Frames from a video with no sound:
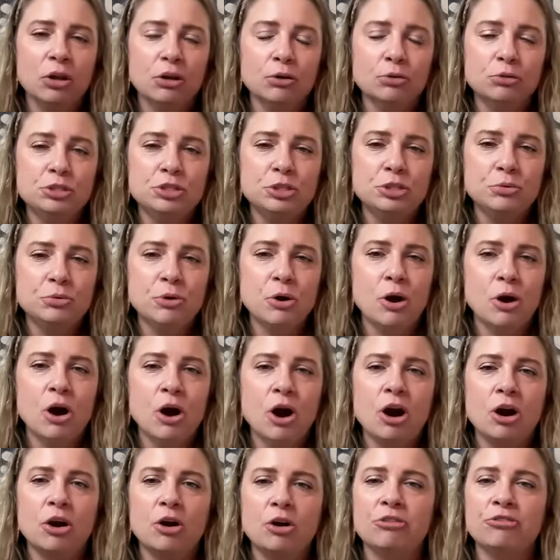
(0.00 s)
close you
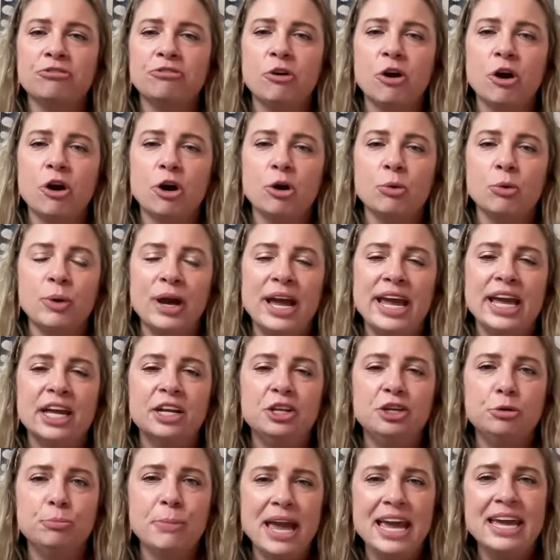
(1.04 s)
are or far away, and
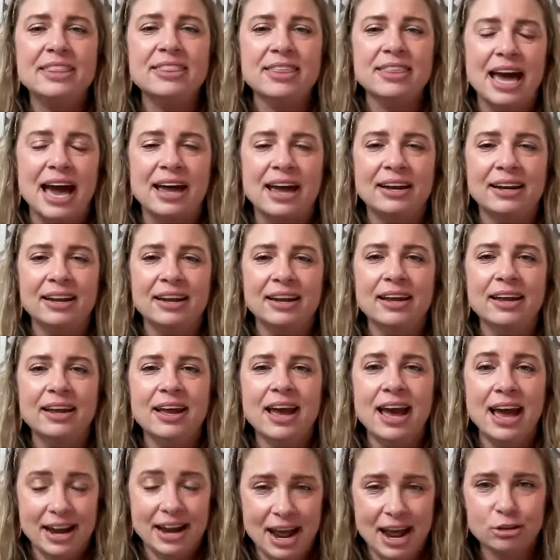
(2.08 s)
you make that
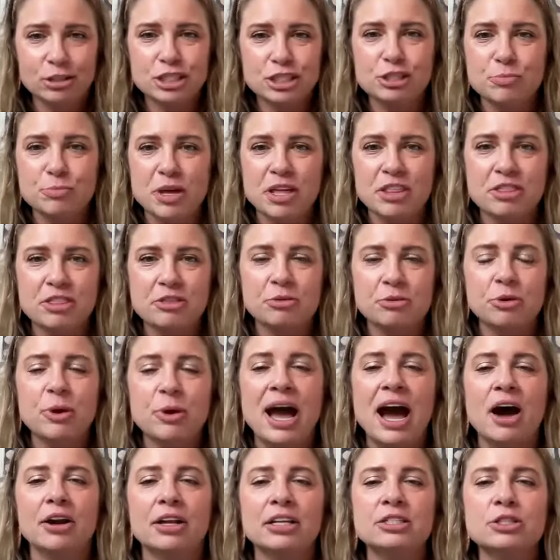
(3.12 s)
announcement throughout.